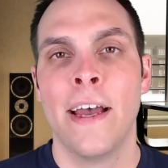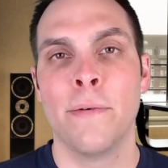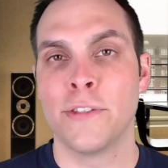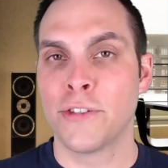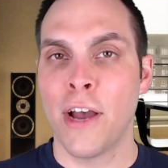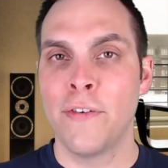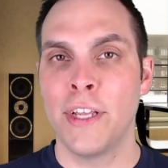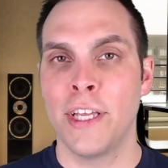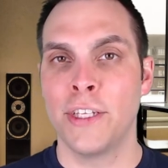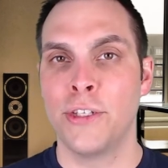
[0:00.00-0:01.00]
It was
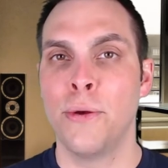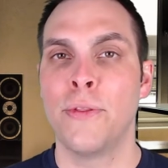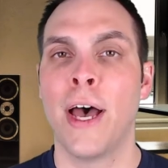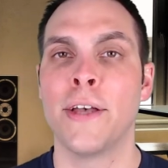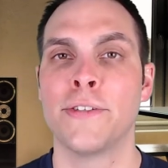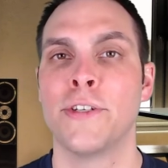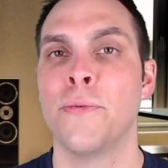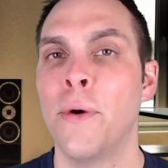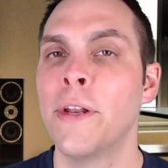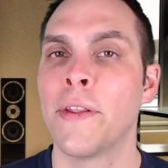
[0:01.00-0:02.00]
discovered in
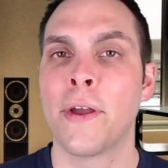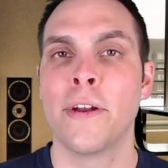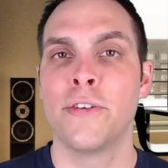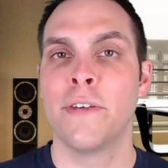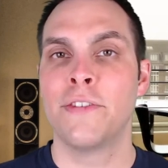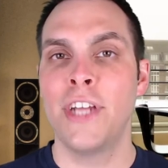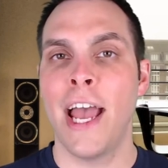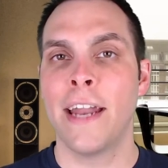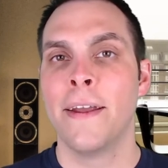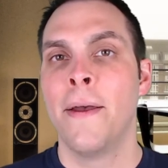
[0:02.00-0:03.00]
2001 in the country of
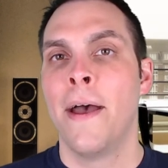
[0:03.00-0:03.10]
Chad.